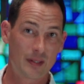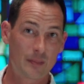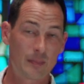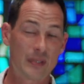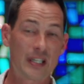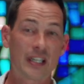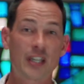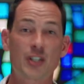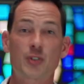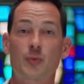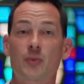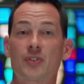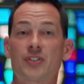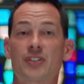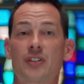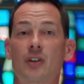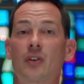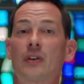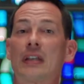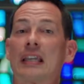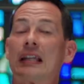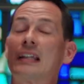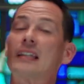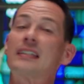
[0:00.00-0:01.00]
Because we're
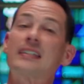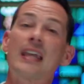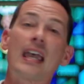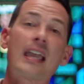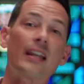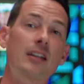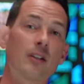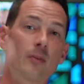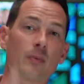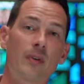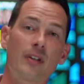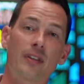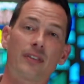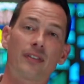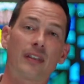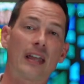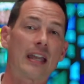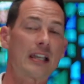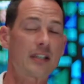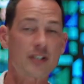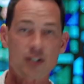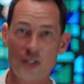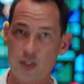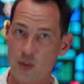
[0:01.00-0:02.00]
so inundated with
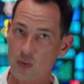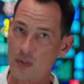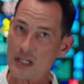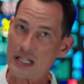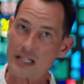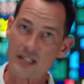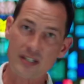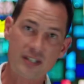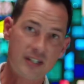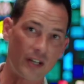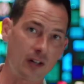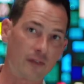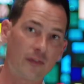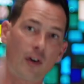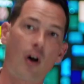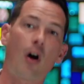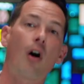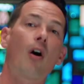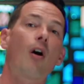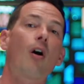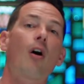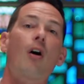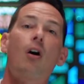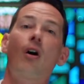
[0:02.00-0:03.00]
like screen stuff
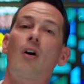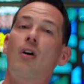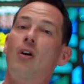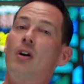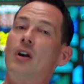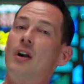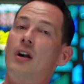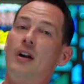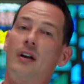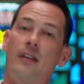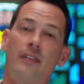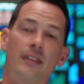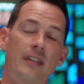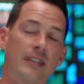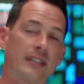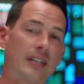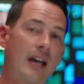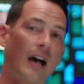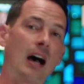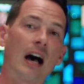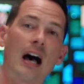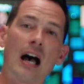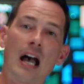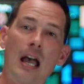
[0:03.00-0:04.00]
all the
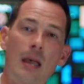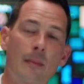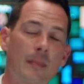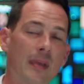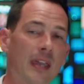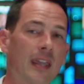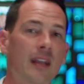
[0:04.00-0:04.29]
time.